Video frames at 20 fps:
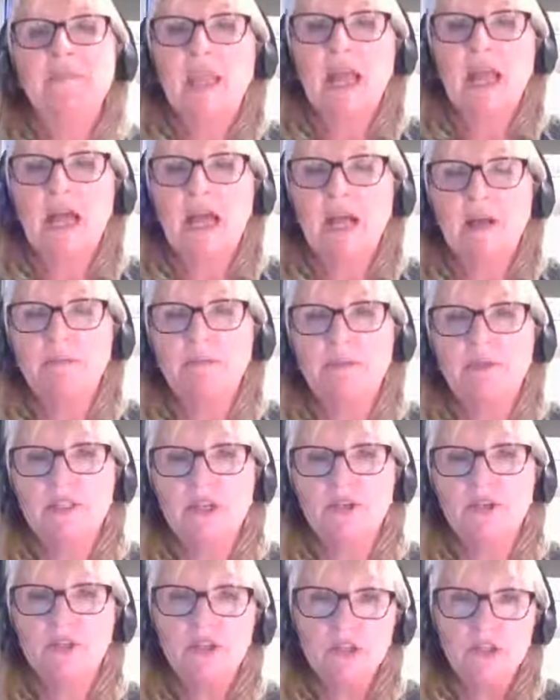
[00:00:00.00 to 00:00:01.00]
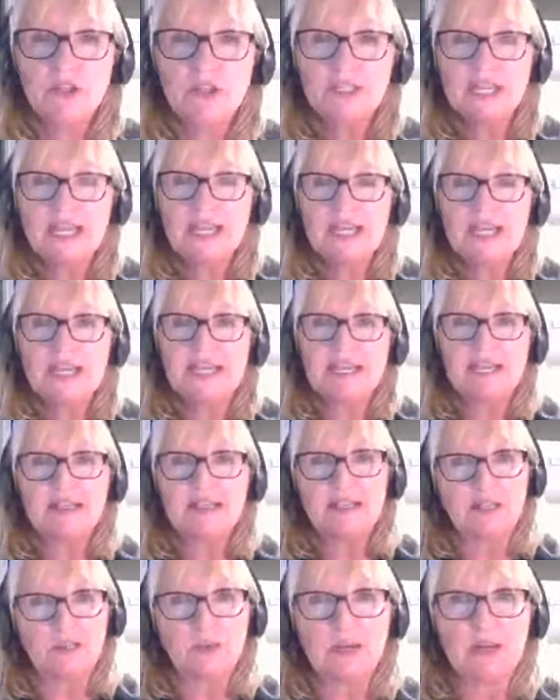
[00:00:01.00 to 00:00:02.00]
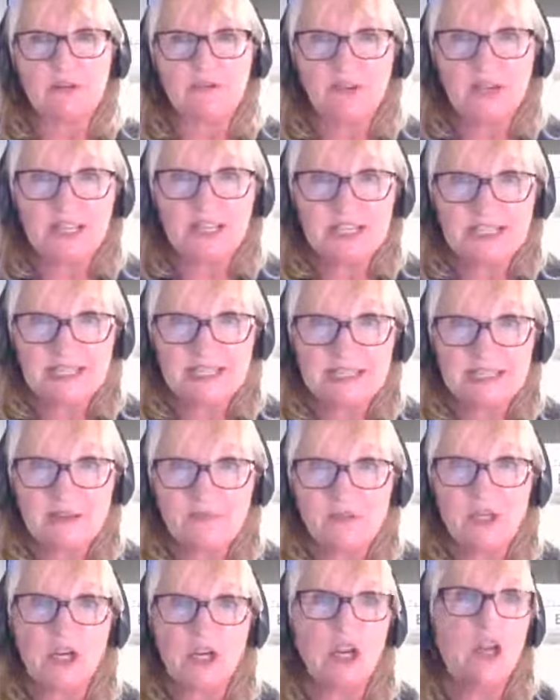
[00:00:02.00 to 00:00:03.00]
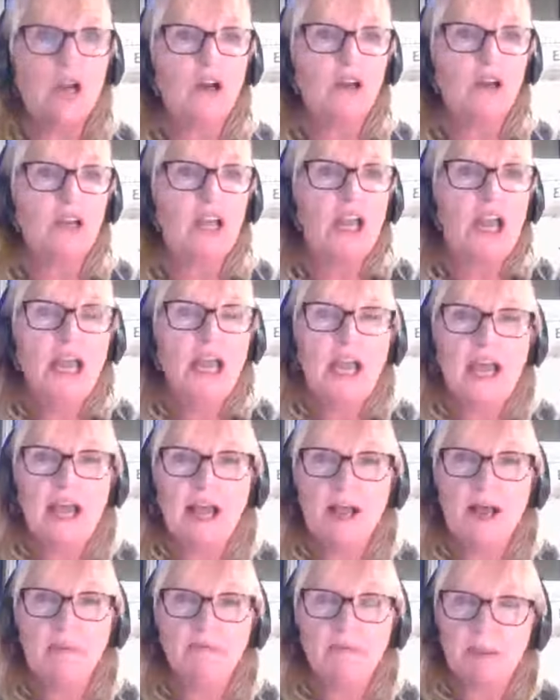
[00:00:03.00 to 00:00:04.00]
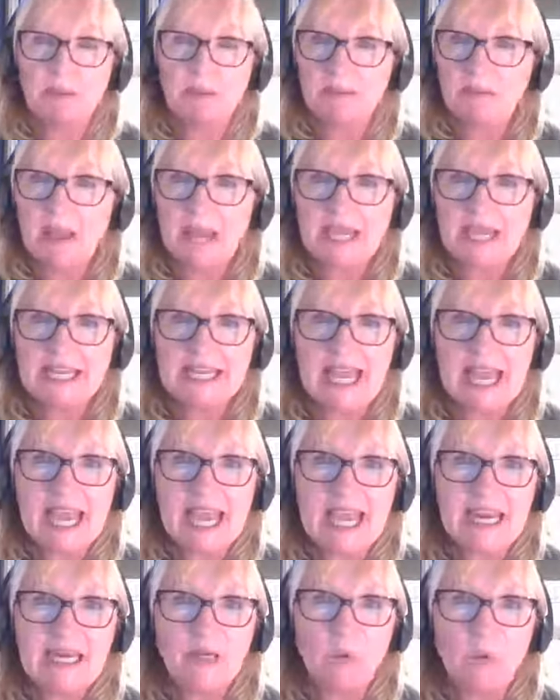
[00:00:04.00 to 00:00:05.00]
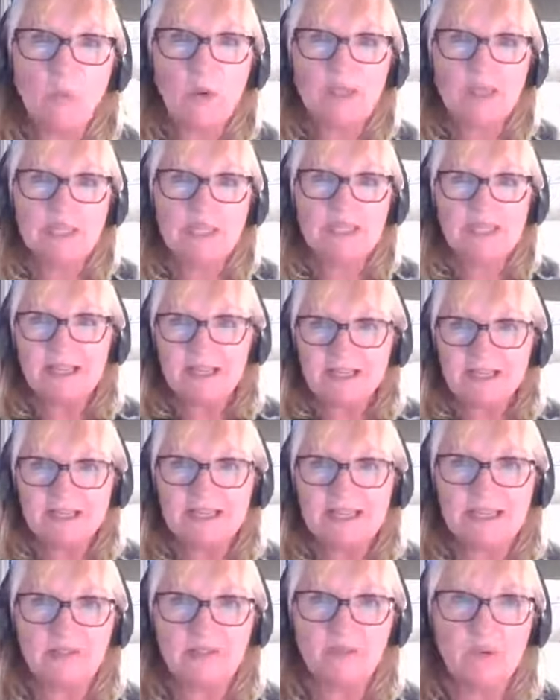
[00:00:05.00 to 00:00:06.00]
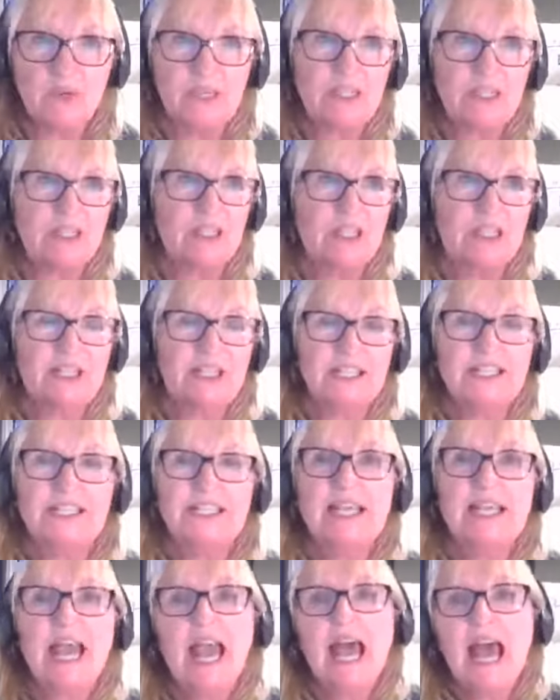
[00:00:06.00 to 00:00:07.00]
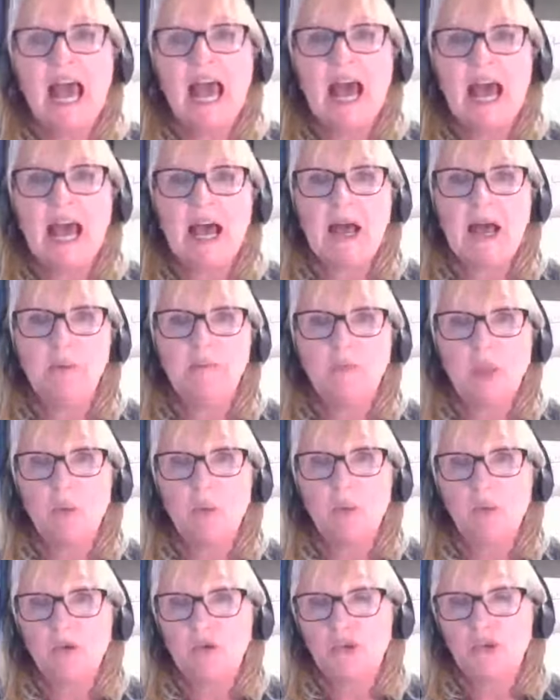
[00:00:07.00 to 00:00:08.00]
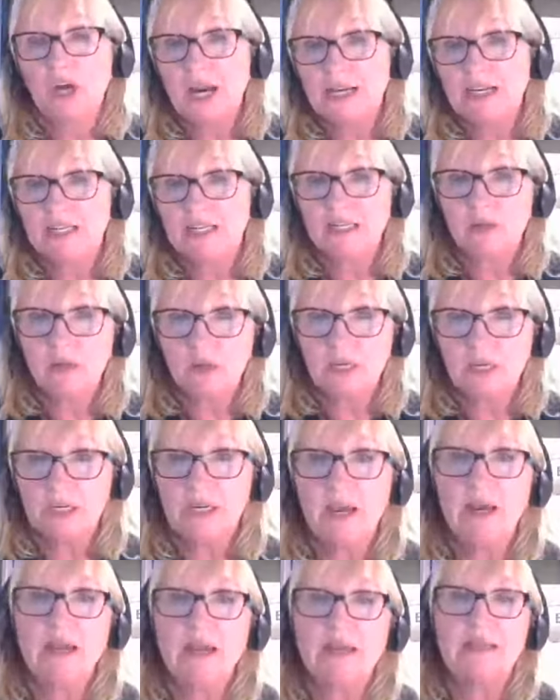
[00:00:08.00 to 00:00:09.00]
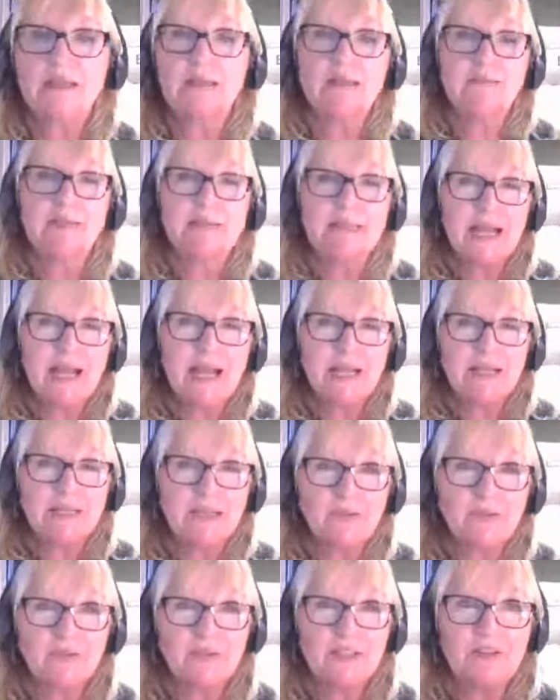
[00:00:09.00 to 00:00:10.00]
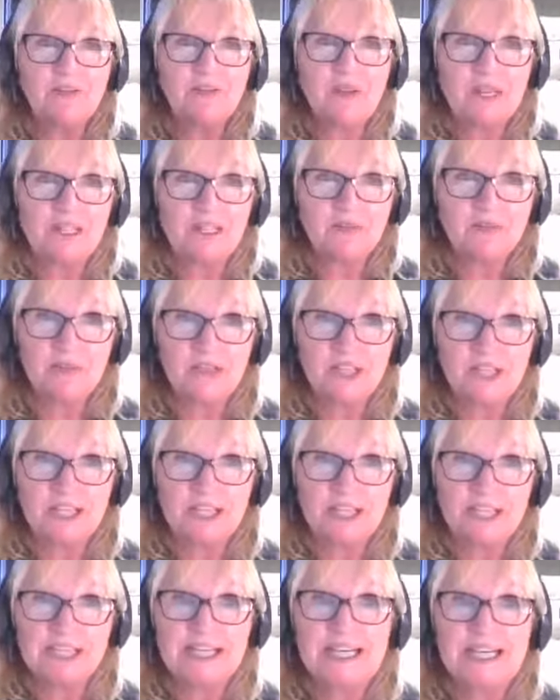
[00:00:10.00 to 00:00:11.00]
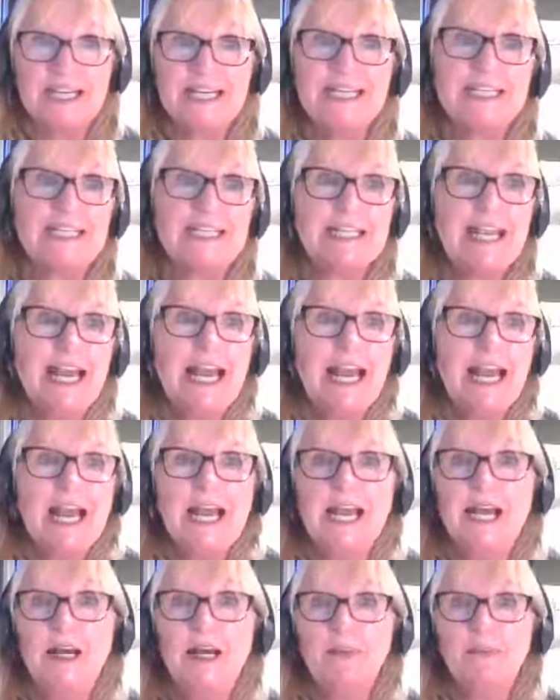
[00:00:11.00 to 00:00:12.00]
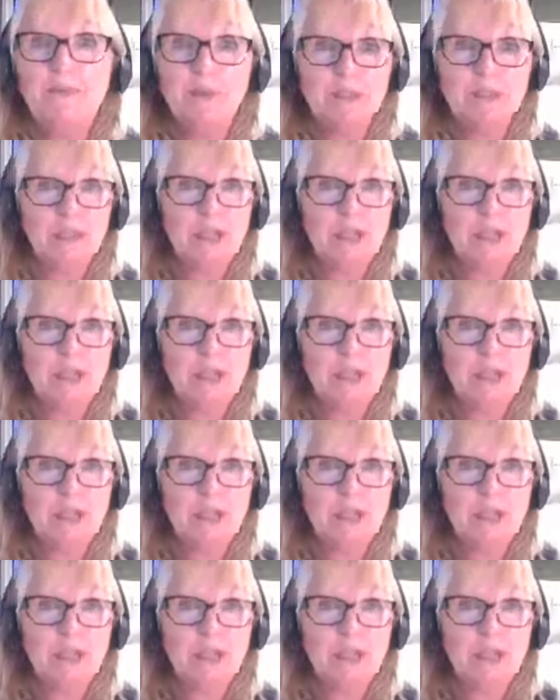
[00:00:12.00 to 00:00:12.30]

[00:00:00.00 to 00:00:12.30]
Um, so Tuesday, the 21st at seven o'clock, um, will be back again with another set of questions. Um, trying to organise some slightly different events for Thursdays. Um,